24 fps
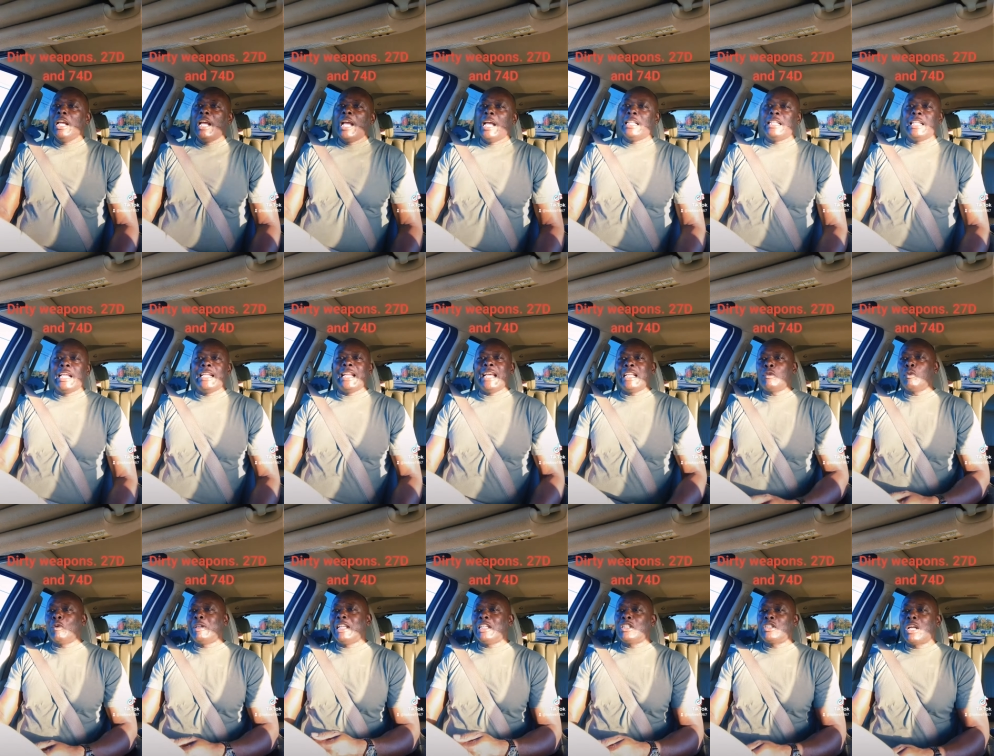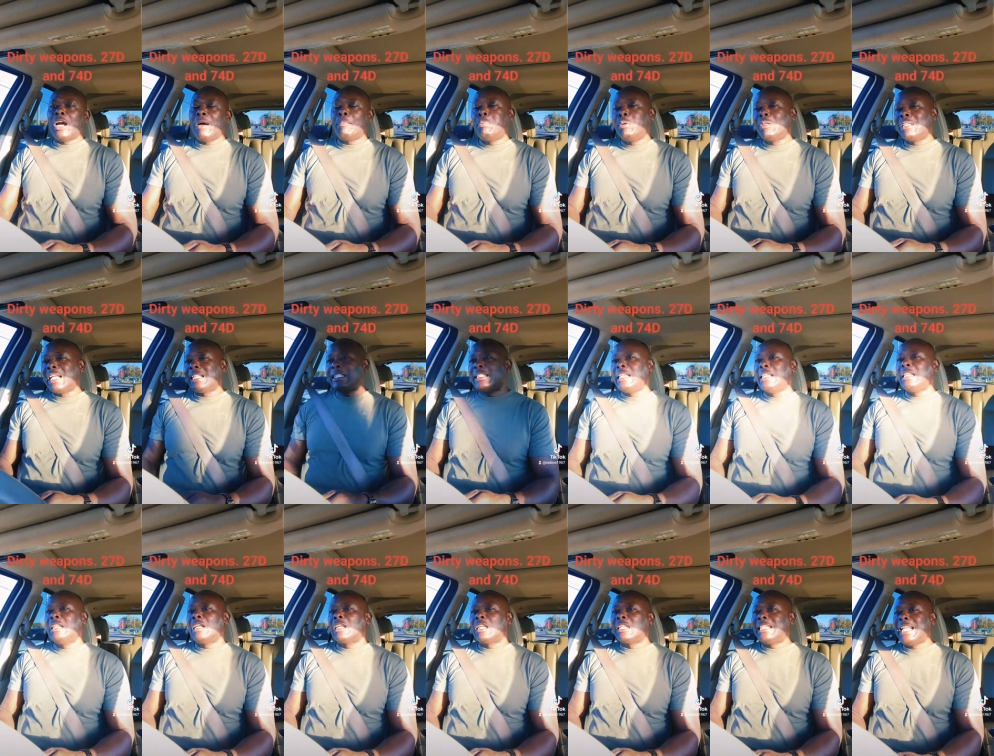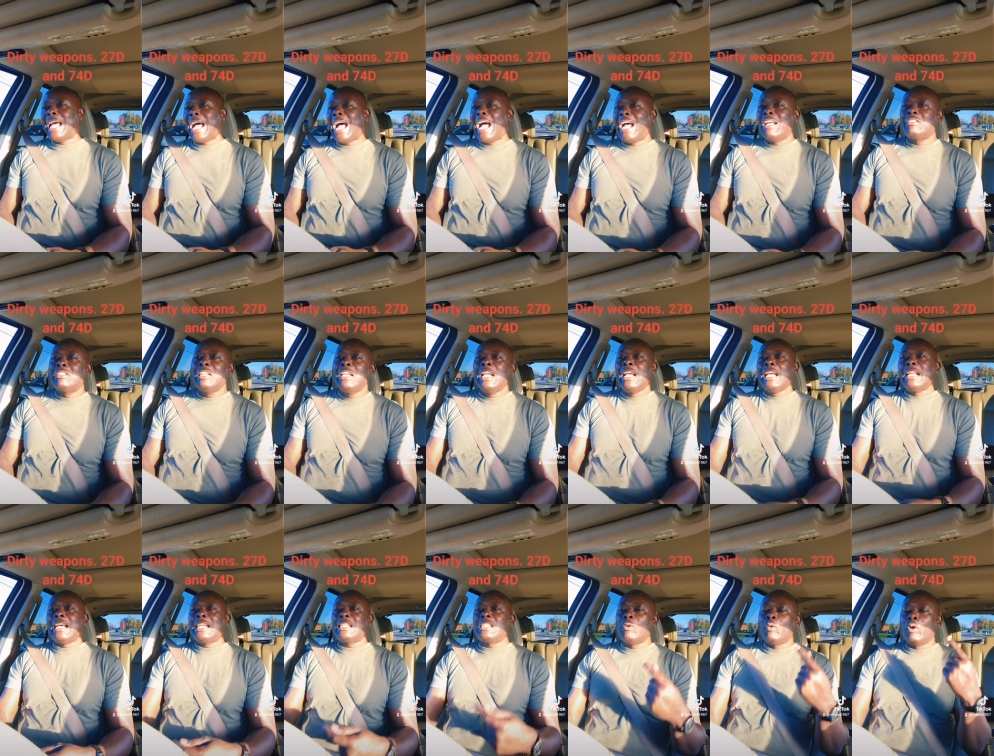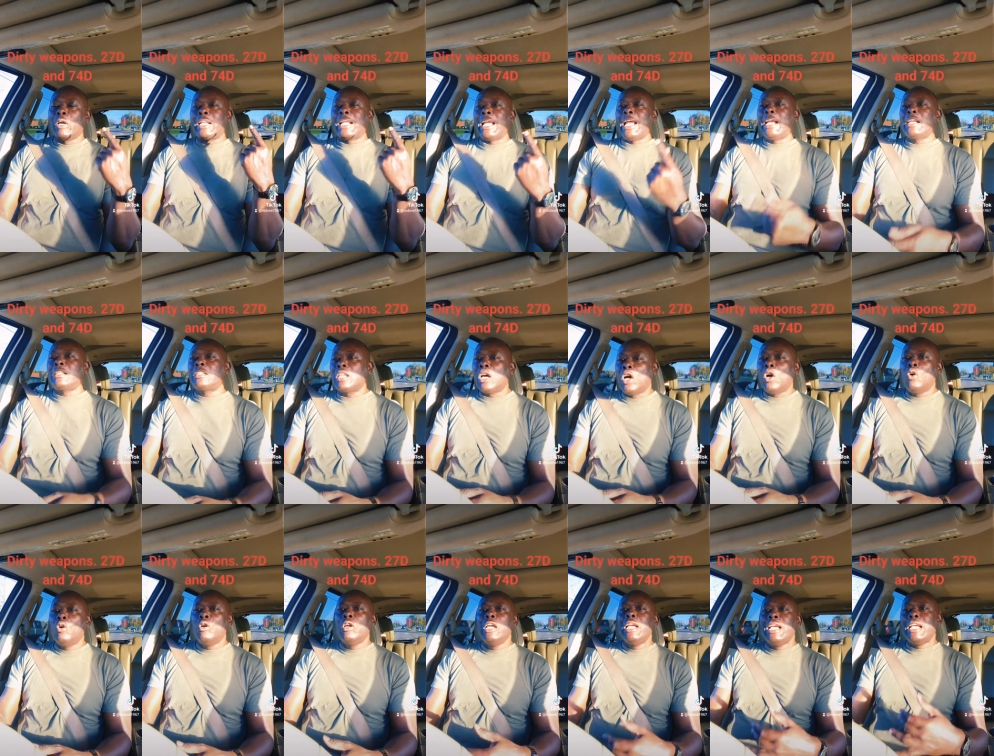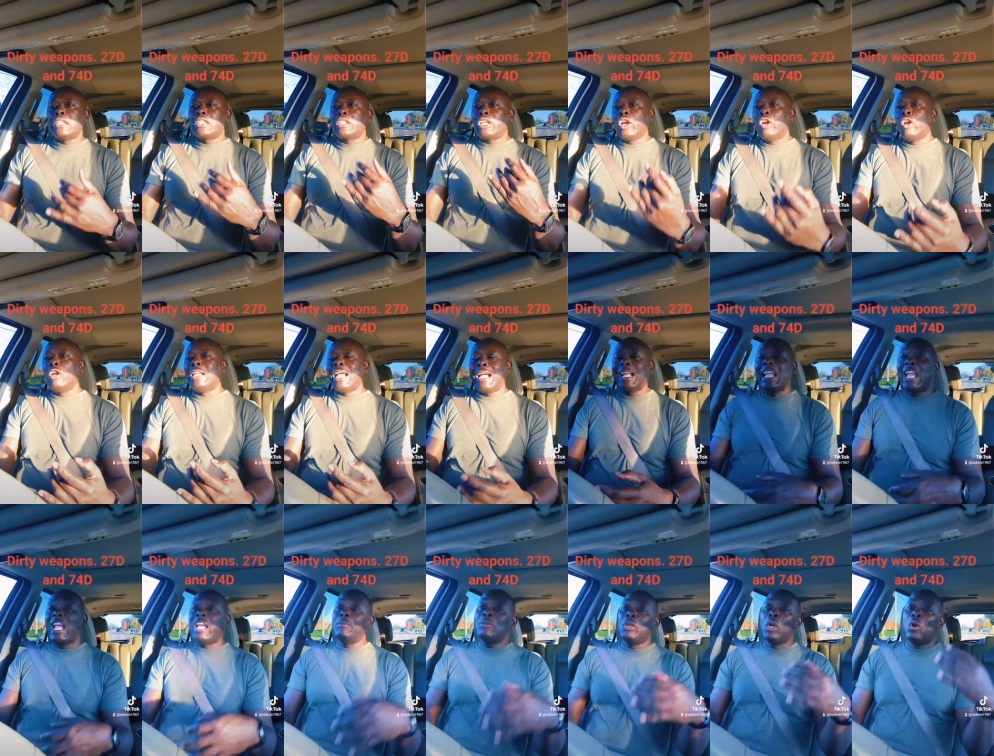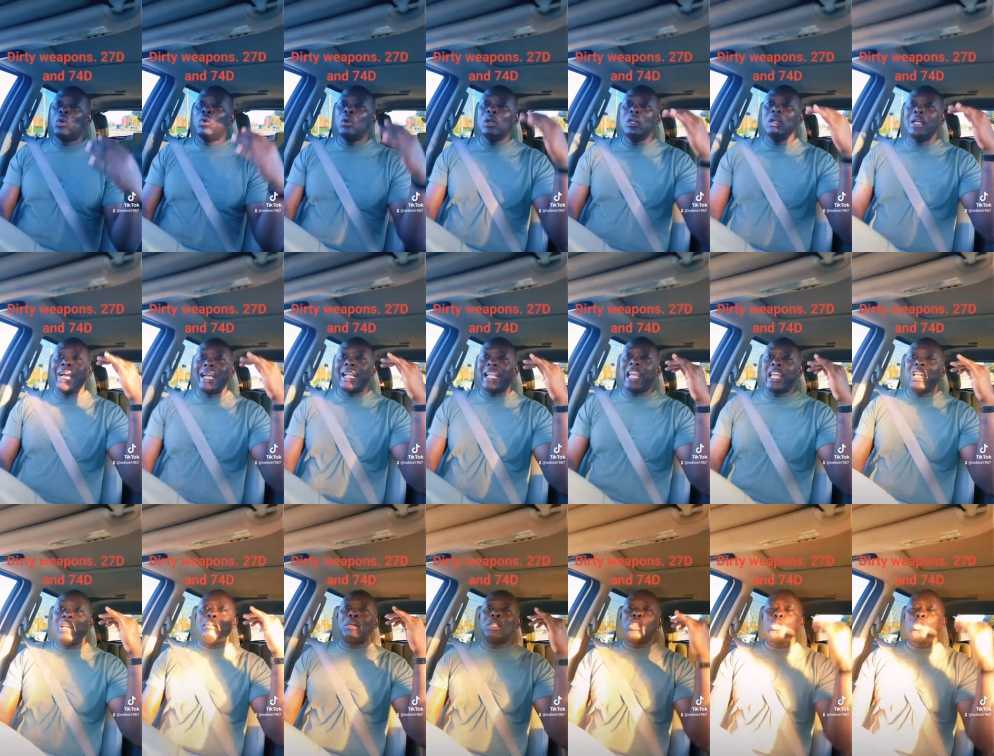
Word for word: And then that's when they started putting out these little knives. And I said, well, the XO is currently, I gave him your, I gave him a